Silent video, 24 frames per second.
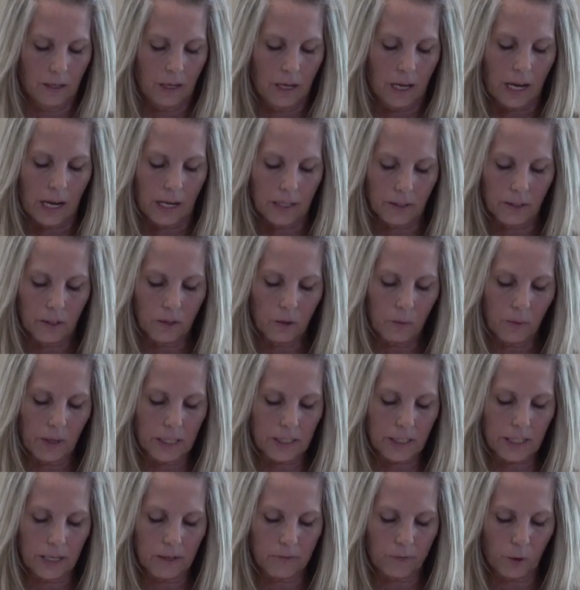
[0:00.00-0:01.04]
I know to
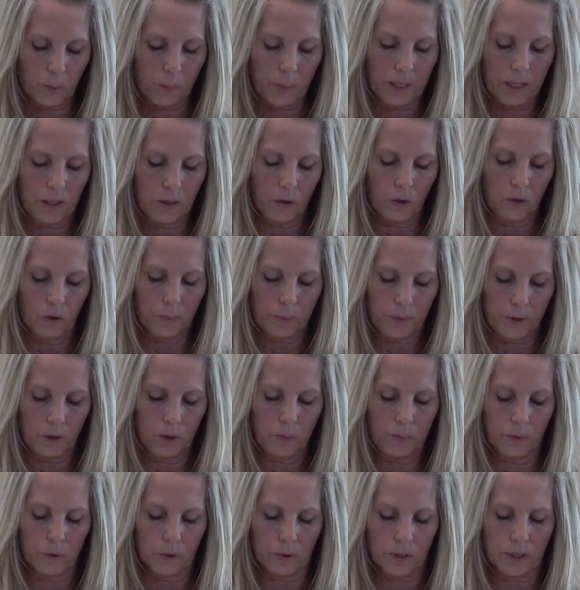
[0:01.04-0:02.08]
watch out for pinhole
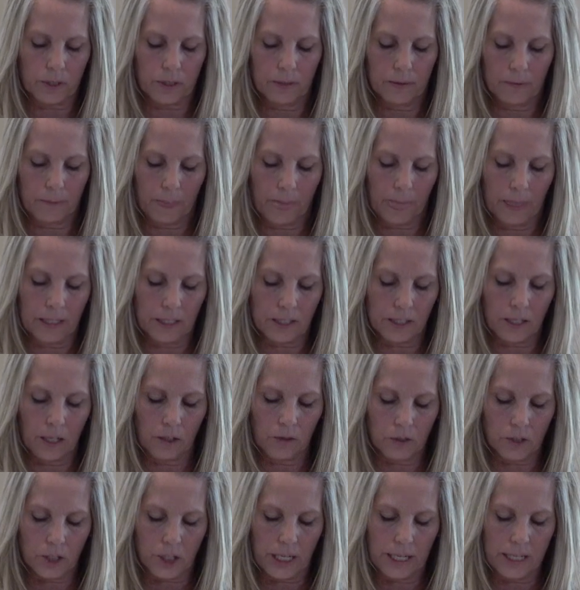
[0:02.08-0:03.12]
pupils and
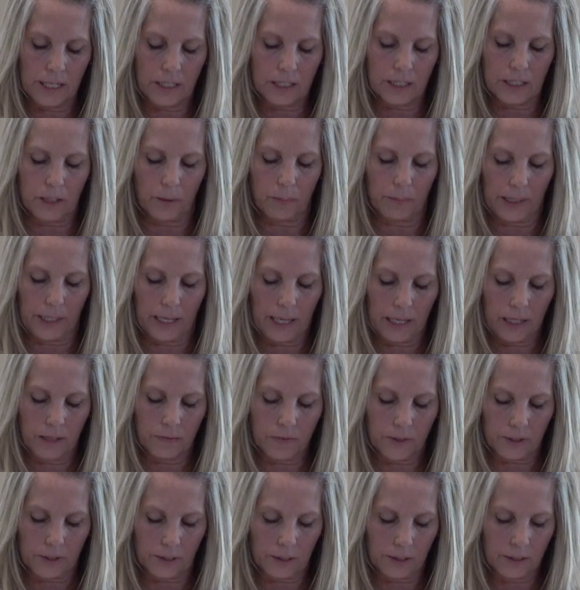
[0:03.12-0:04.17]
subtle changes in
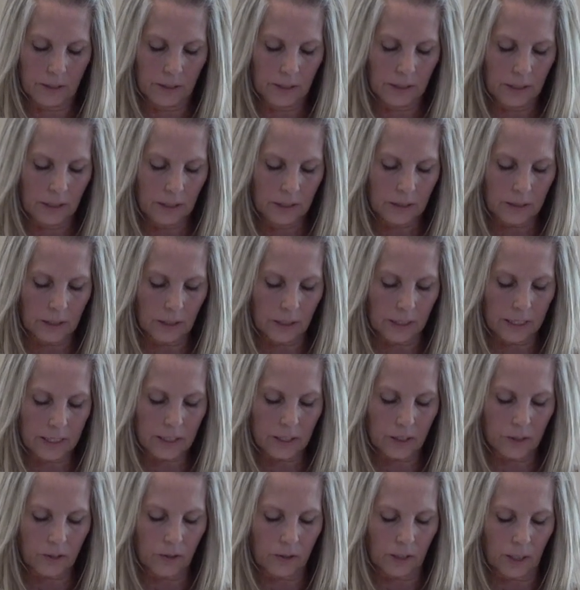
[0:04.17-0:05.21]
behavior, to
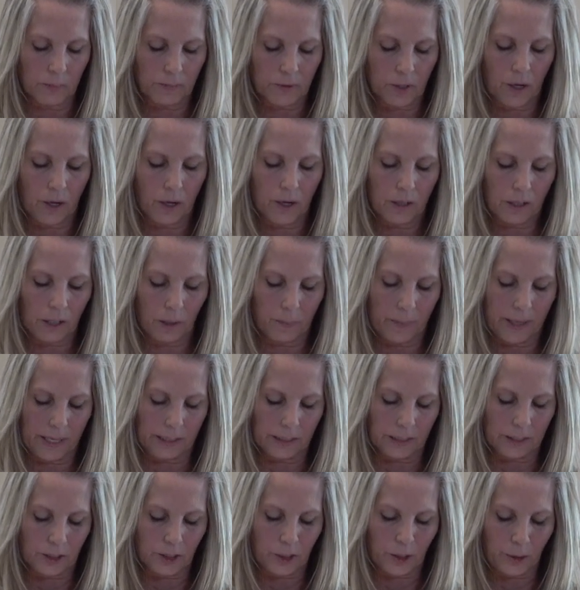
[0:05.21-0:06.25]
listen to them talk and make
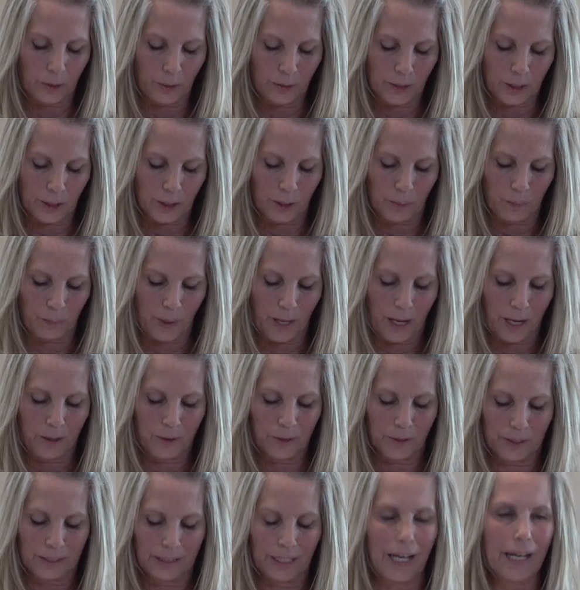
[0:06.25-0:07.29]
excuses and pile
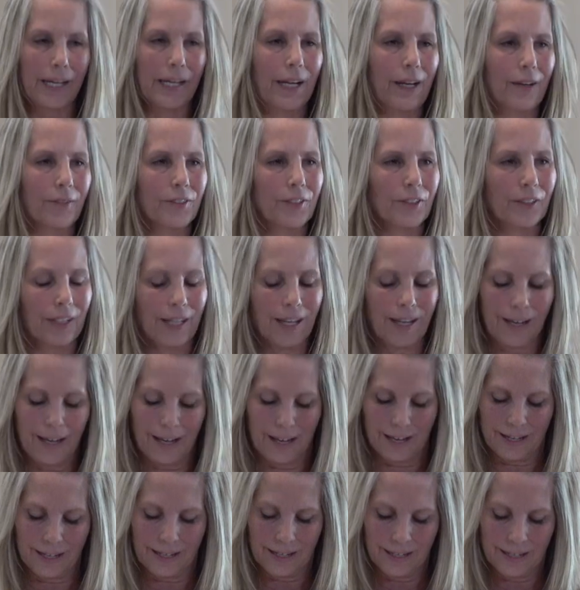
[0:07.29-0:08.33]
on lie after
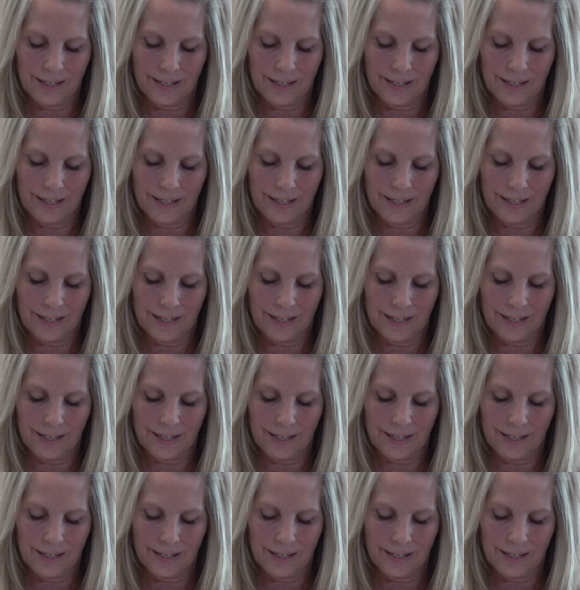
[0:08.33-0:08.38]
lie,